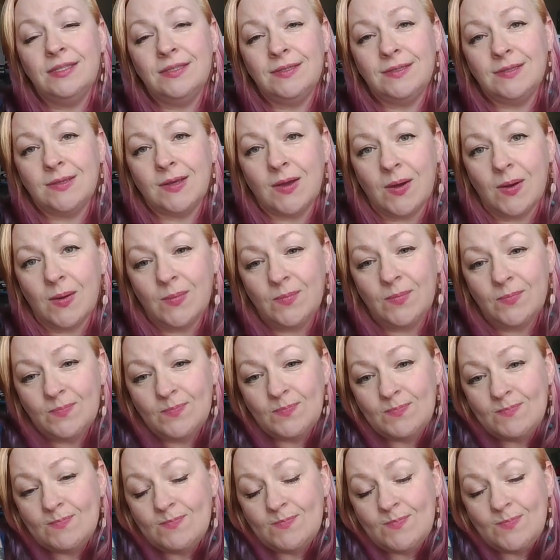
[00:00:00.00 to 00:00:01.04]
So,
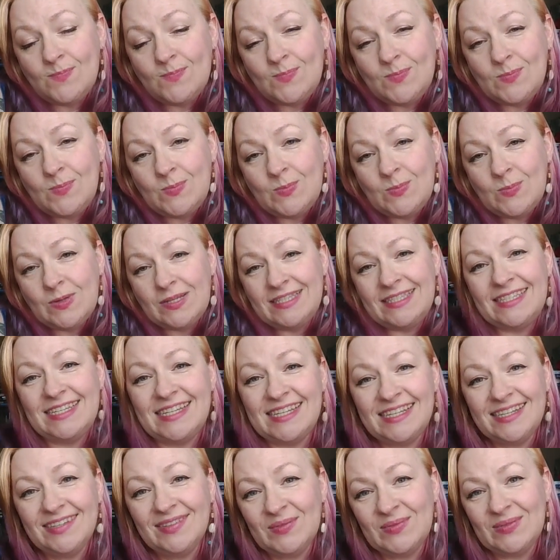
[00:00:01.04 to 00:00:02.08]
we'll
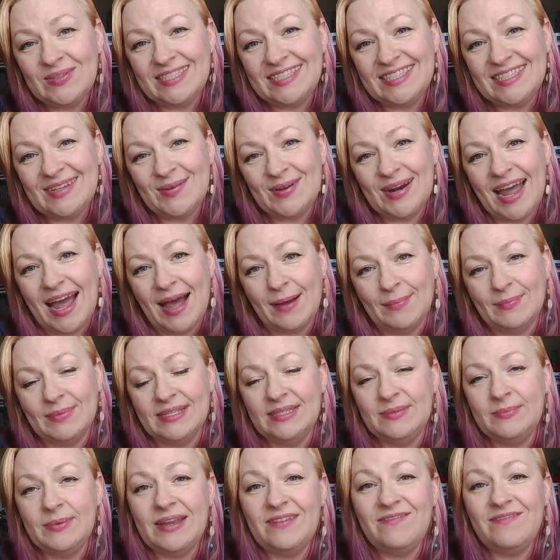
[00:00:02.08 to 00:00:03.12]
see. We'll see what
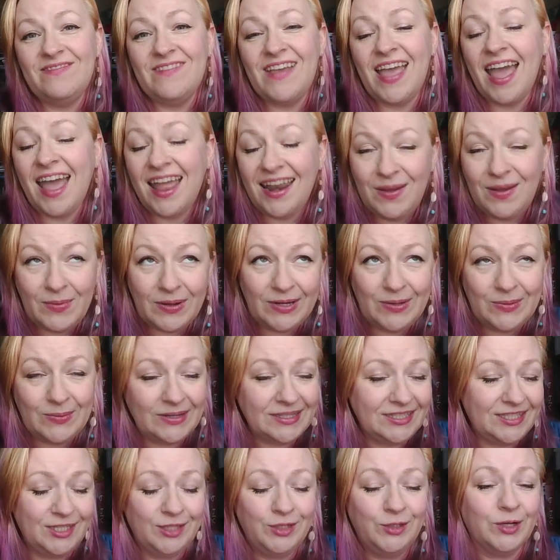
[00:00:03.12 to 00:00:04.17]
happens. But anyone who
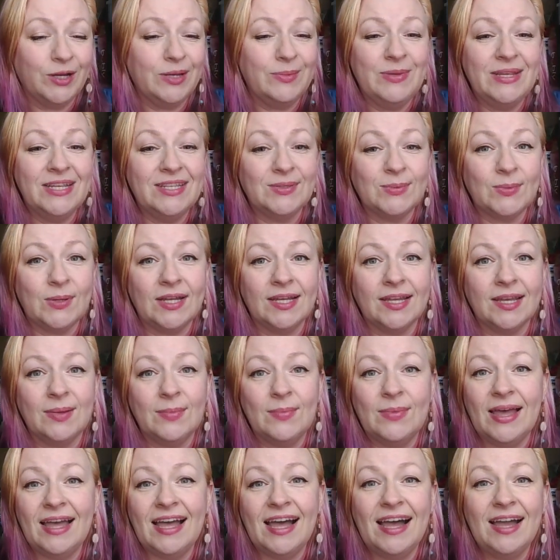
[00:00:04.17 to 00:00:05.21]
wants to join me is
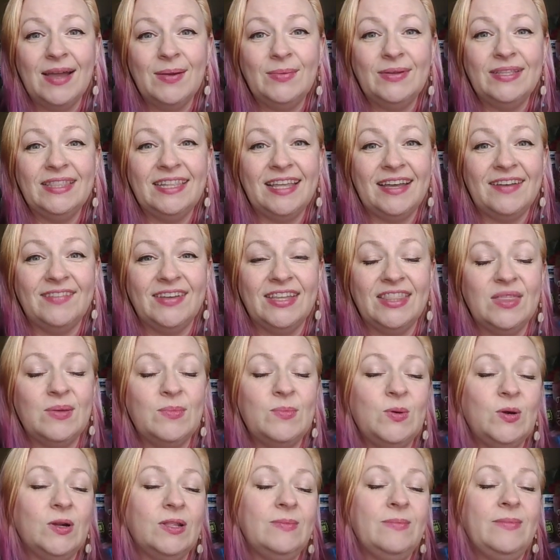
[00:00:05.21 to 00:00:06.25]
welcome. I would love it. The
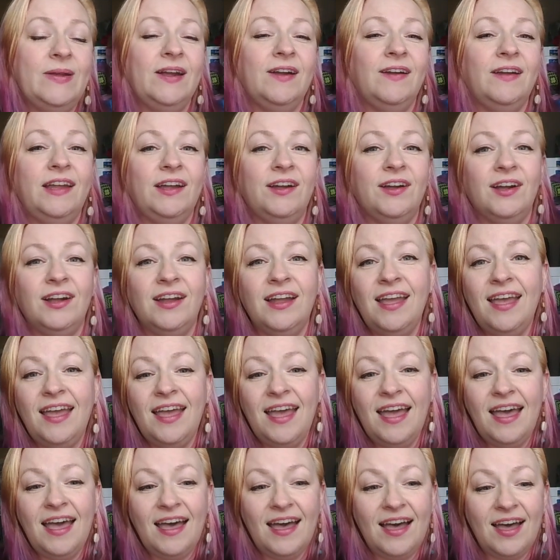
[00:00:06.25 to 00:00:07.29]
more the merrier.
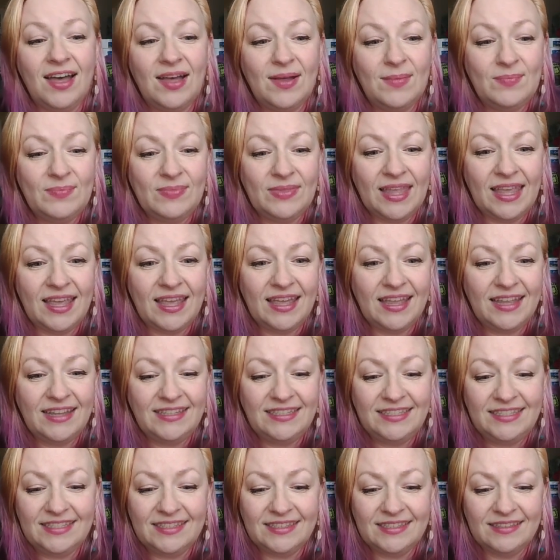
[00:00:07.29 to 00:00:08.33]

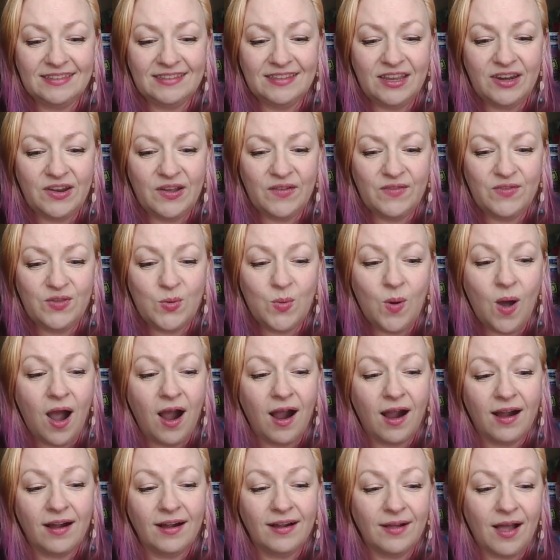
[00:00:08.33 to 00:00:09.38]
And, you know, if you
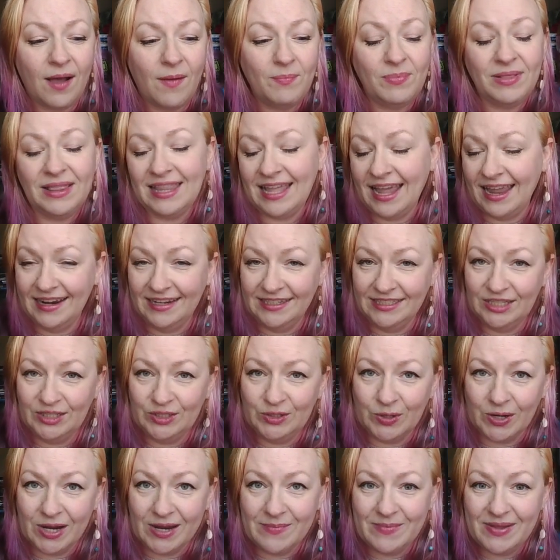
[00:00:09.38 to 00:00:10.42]
are planning to
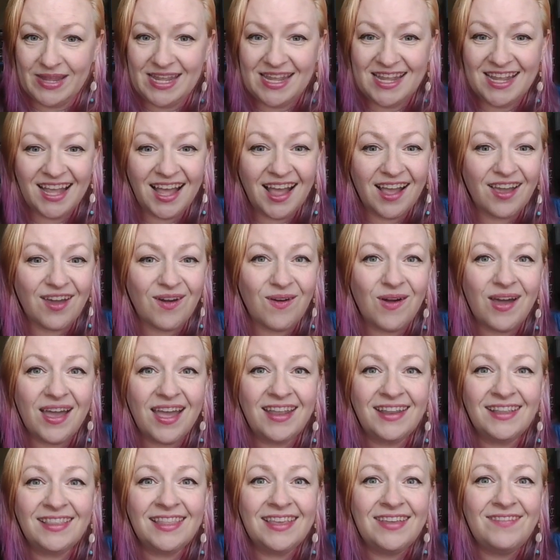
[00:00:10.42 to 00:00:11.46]
join me, go
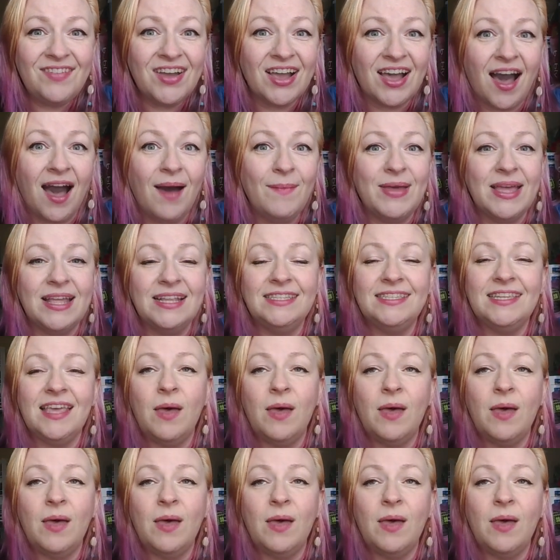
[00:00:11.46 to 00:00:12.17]
ahead and leave a comment.